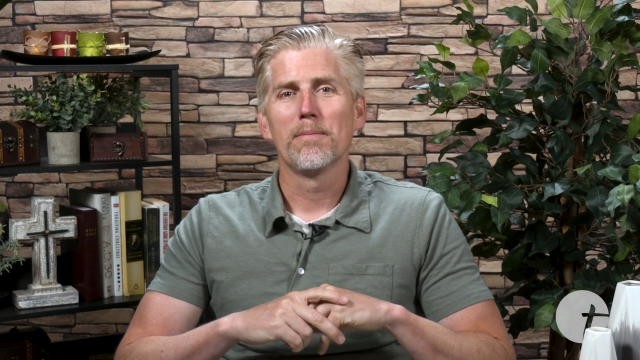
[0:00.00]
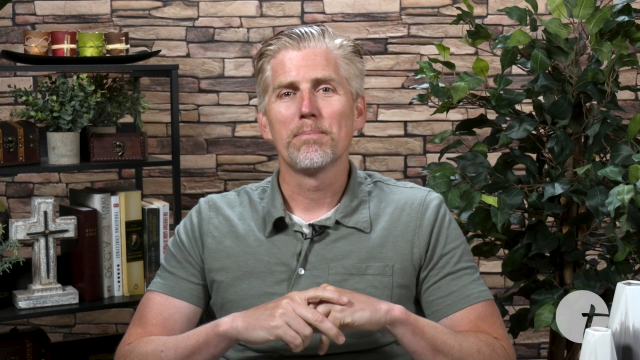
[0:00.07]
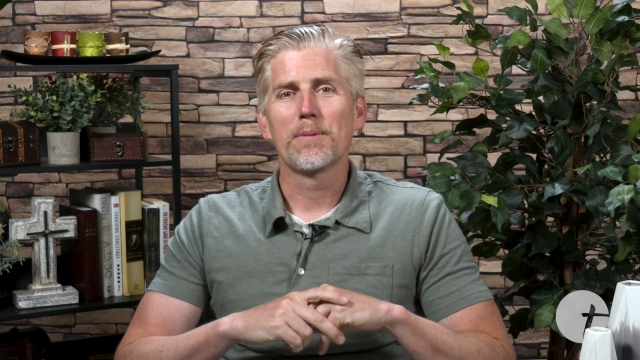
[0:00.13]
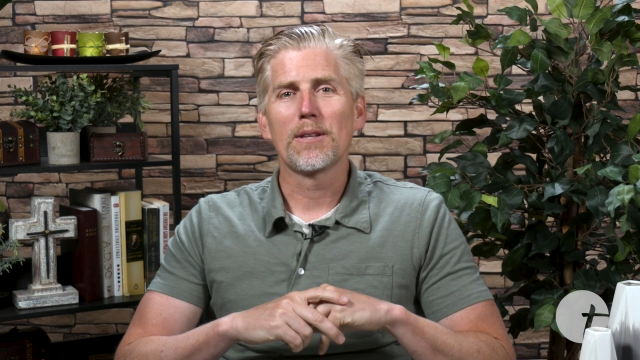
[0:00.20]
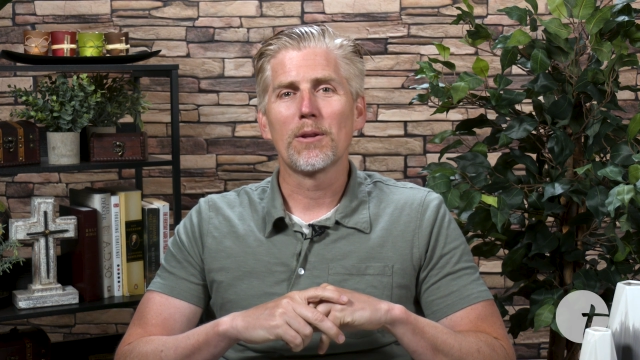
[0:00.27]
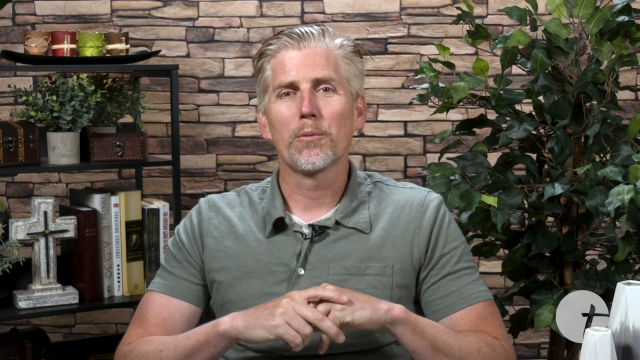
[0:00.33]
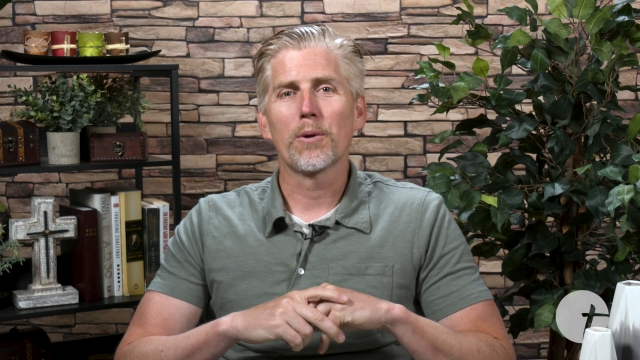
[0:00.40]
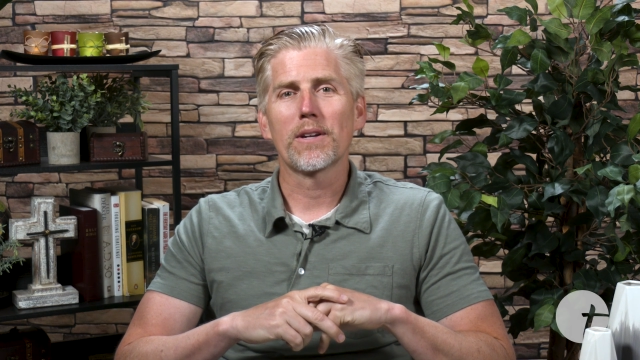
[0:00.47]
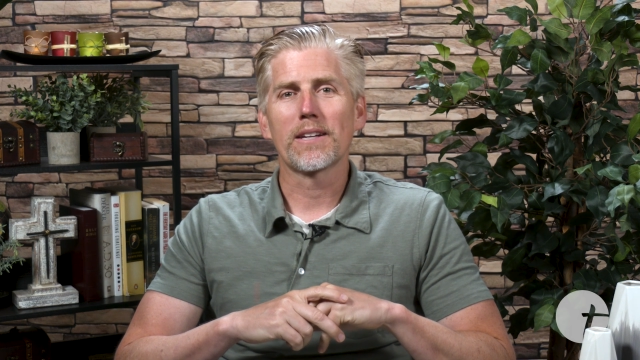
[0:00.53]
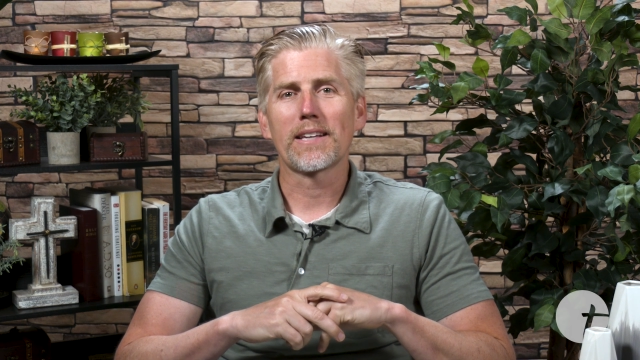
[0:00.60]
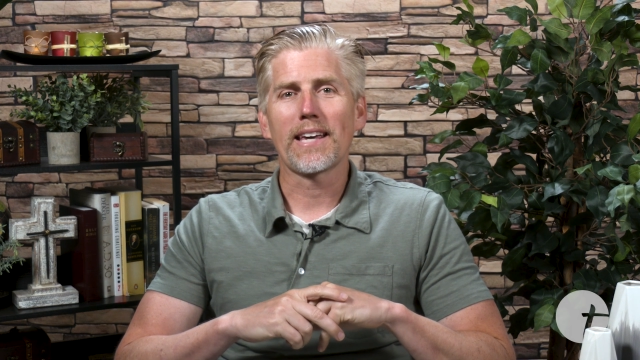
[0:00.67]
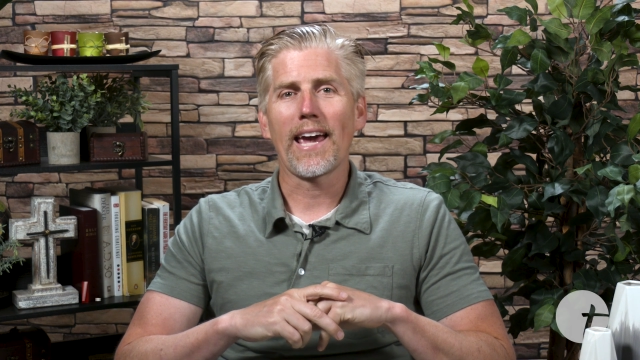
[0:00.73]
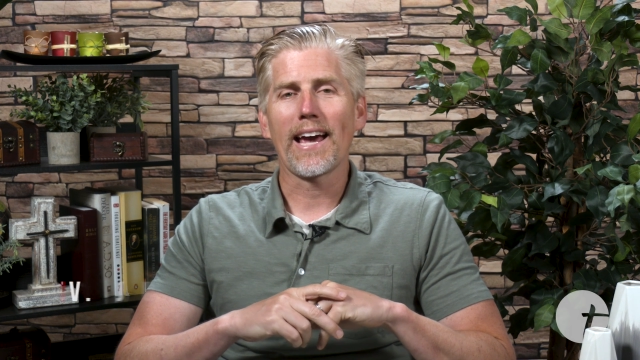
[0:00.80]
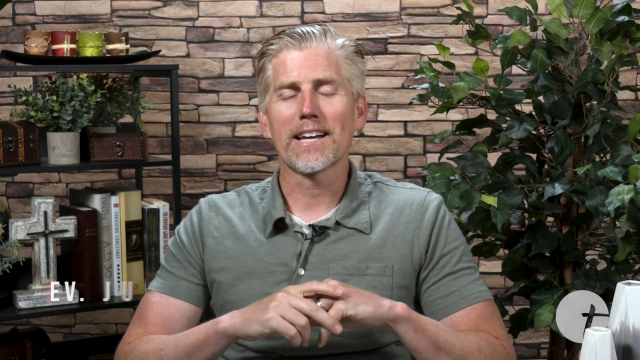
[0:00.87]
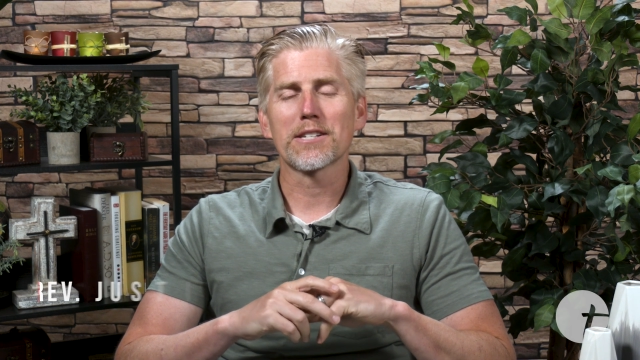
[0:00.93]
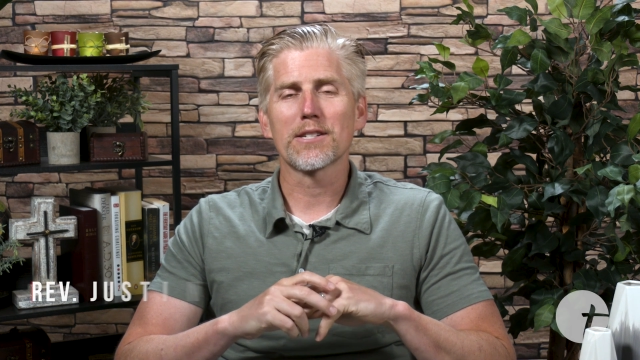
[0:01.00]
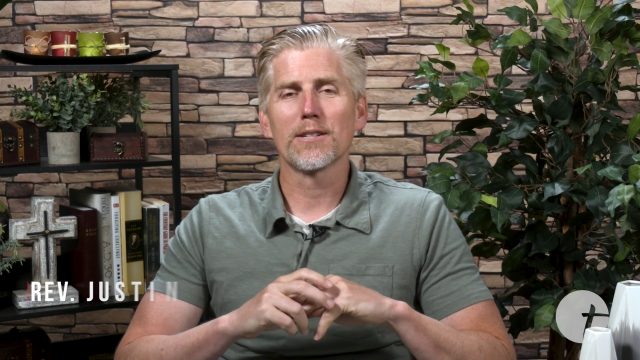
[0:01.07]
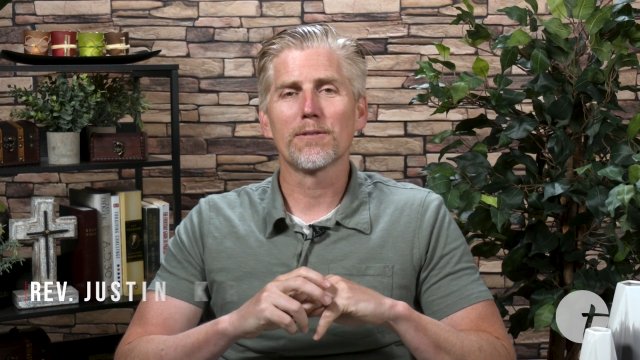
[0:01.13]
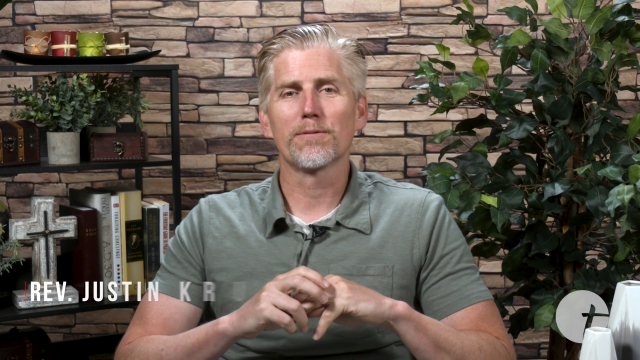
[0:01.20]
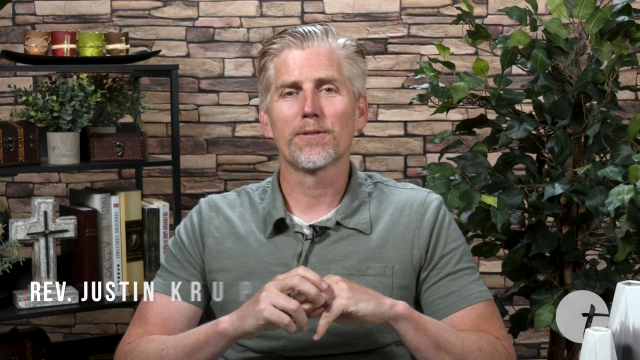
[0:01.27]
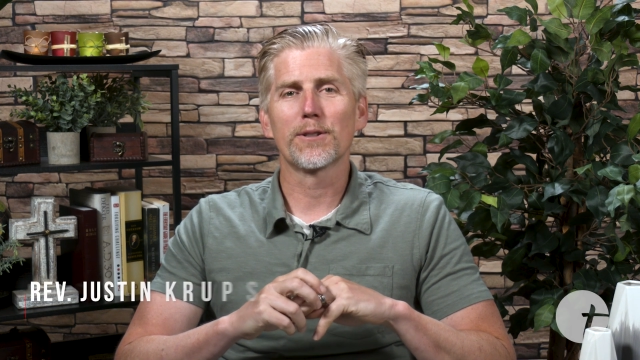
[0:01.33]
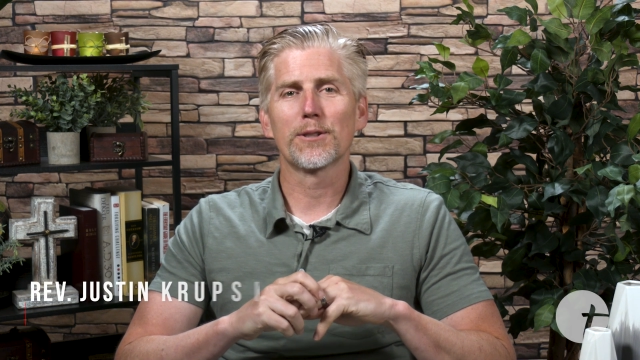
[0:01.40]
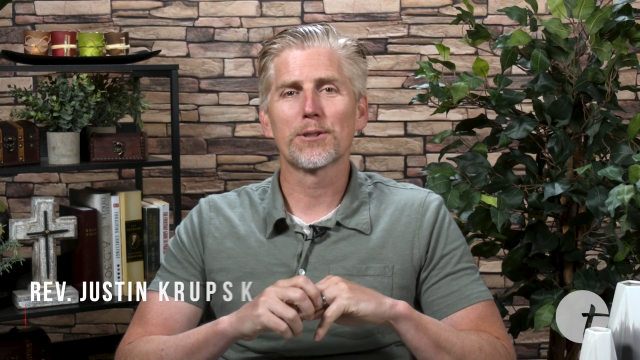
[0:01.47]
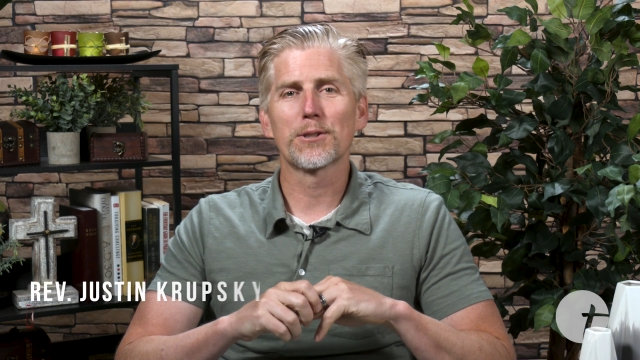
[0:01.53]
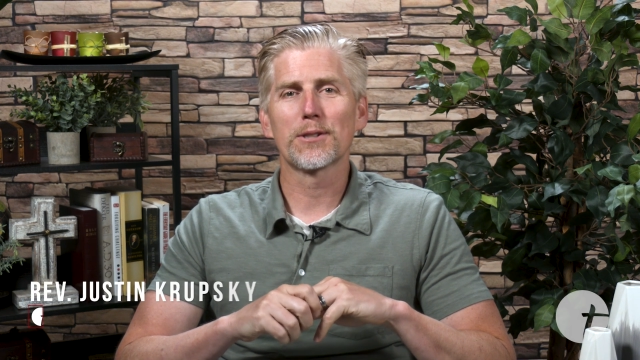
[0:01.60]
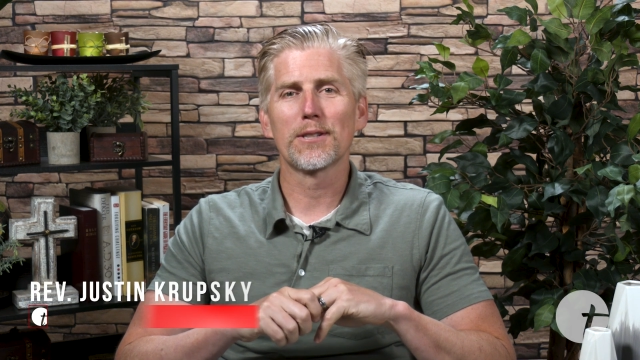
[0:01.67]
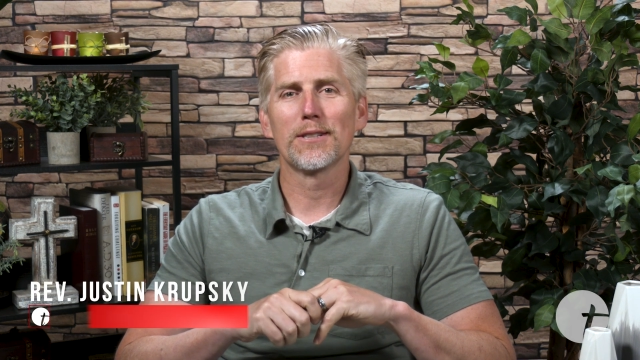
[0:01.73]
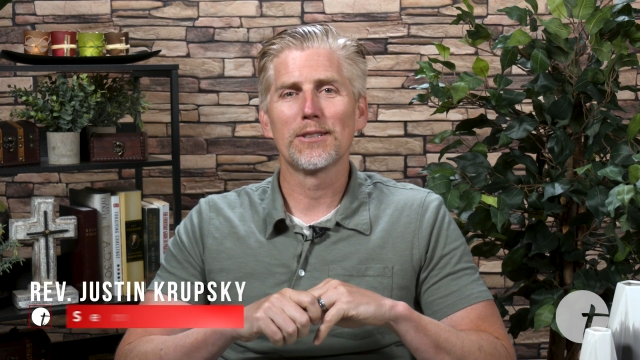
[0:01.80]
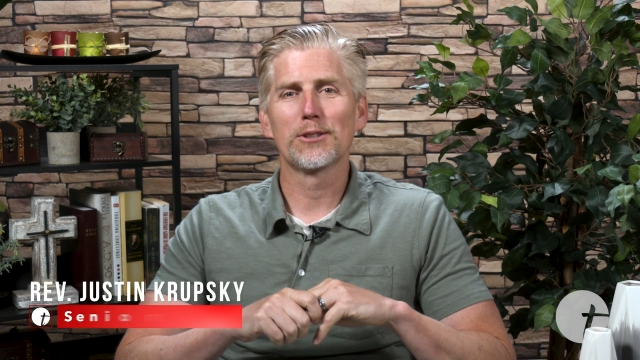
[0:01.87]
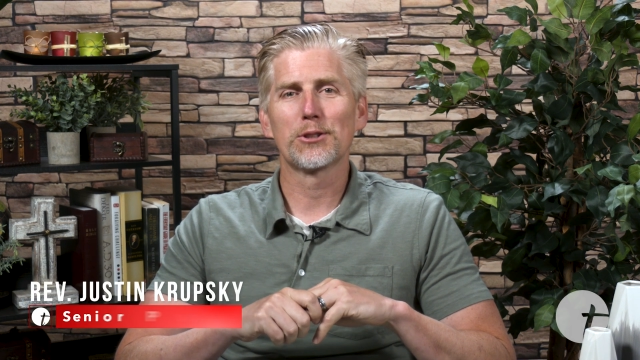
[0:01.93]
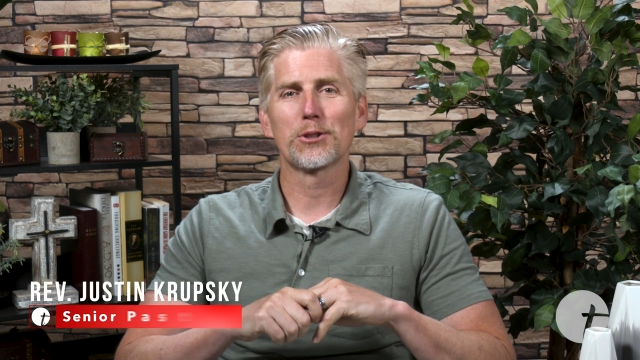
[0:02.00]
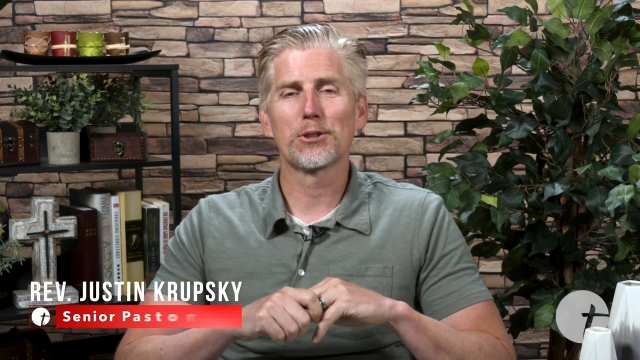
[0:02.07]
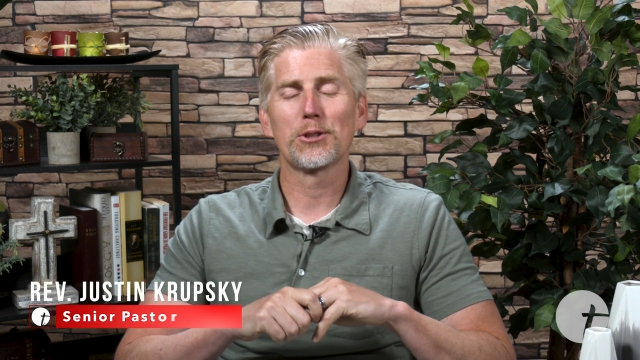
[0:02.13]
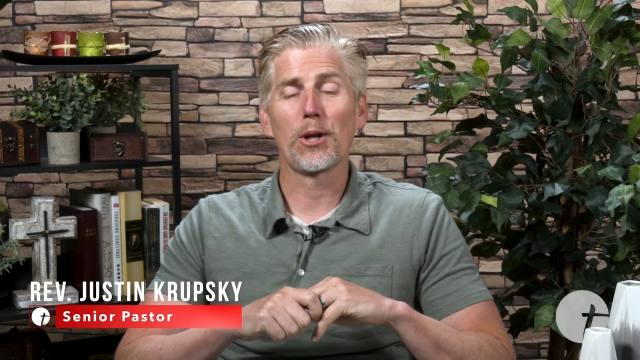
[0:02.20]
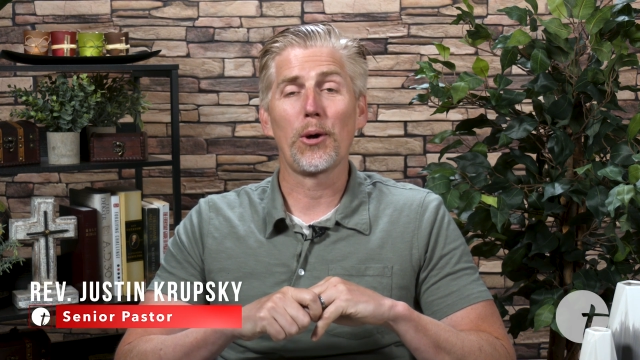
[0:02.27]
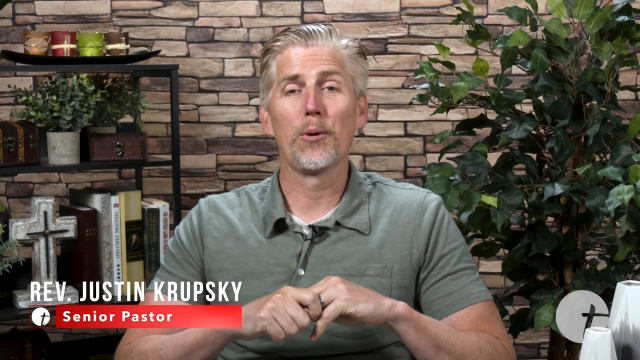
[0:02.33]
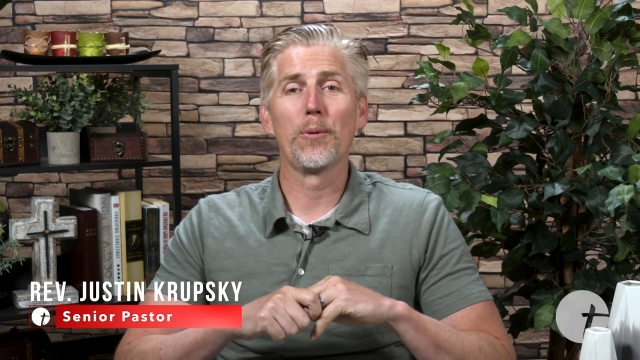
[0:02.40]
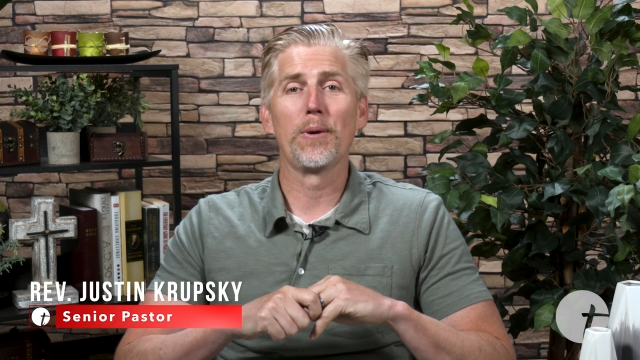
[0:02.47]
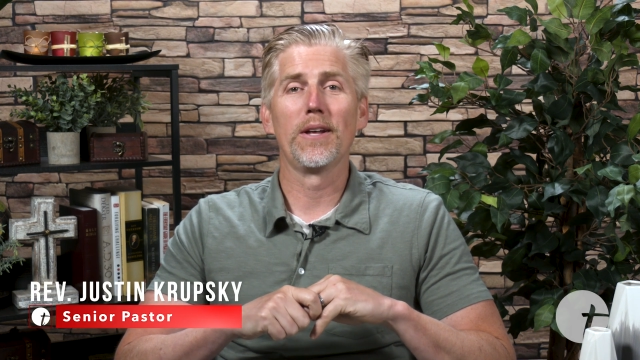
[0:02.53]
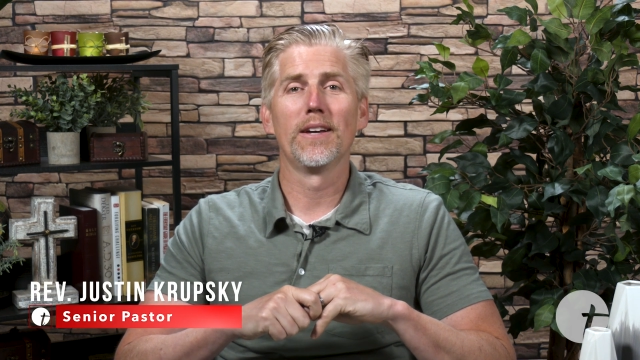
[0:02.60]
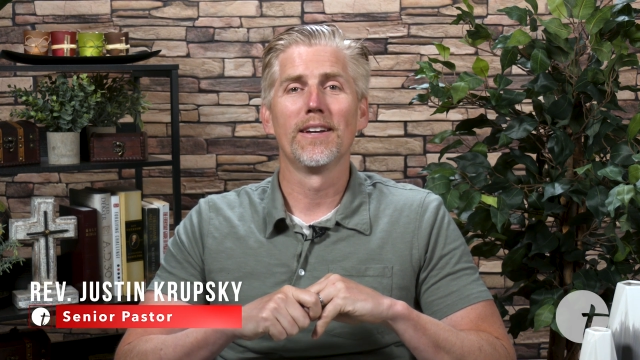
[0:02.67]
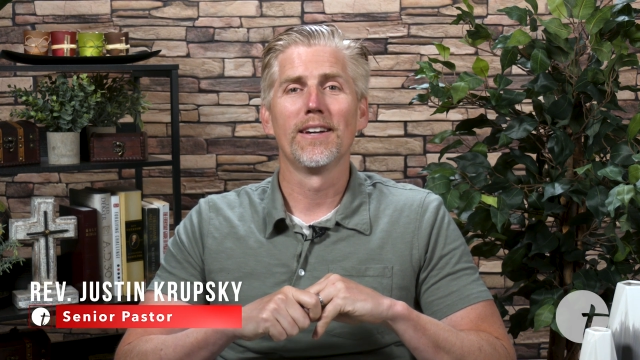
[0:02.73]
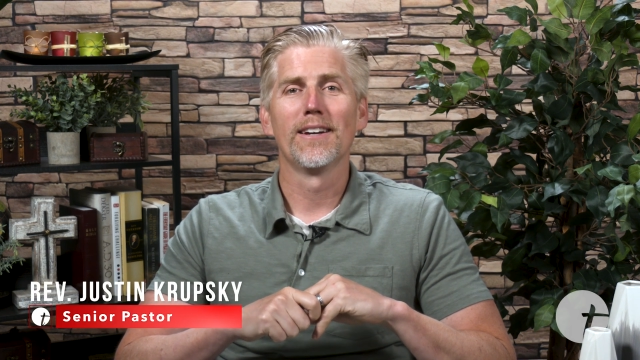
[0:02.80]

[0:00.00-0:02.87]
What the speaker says: be the one to cast the first stone.